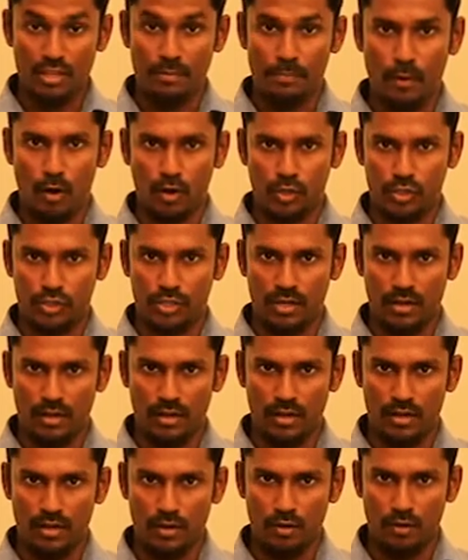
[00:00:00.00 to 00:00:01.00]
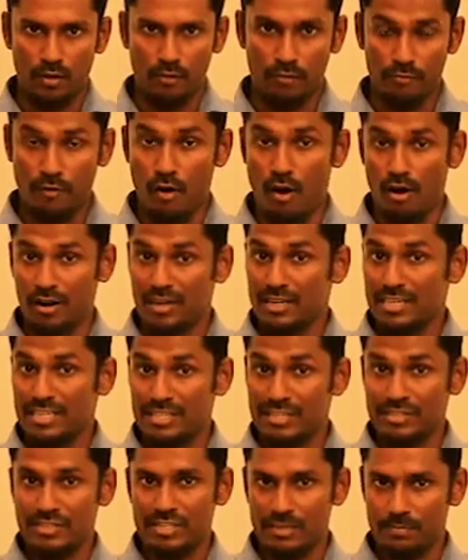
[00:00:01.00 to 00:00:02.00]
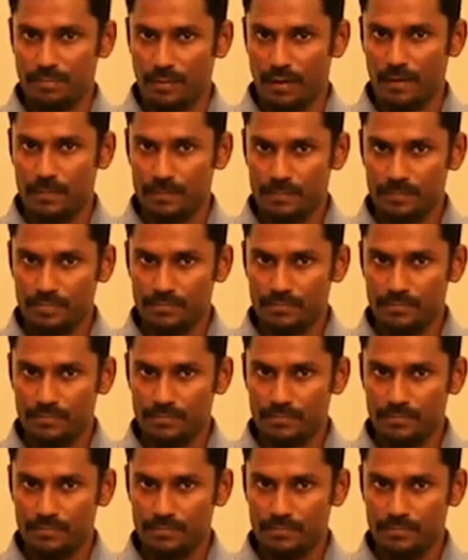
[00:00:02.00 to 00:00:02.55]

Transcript: the posture for steeple.